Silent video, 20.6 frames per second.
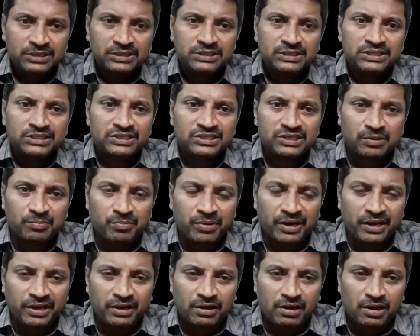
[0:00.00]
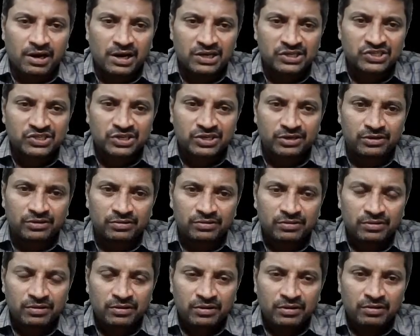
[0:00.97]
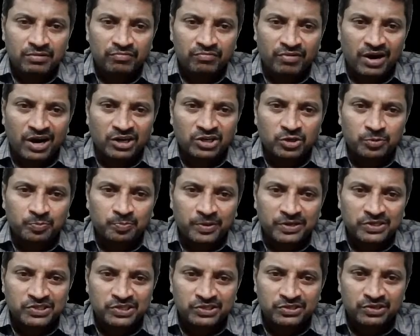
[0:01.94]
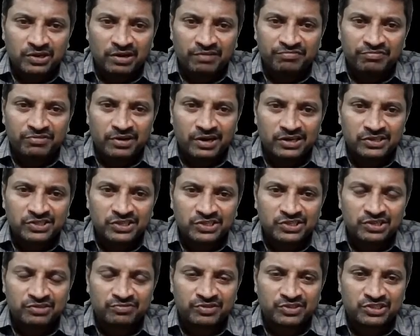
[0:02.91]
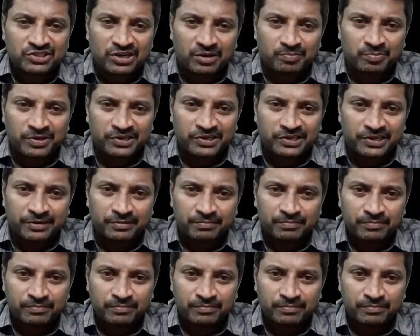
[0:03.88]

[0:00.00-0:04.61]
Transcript: Somebody asked what percent of transaction was completed.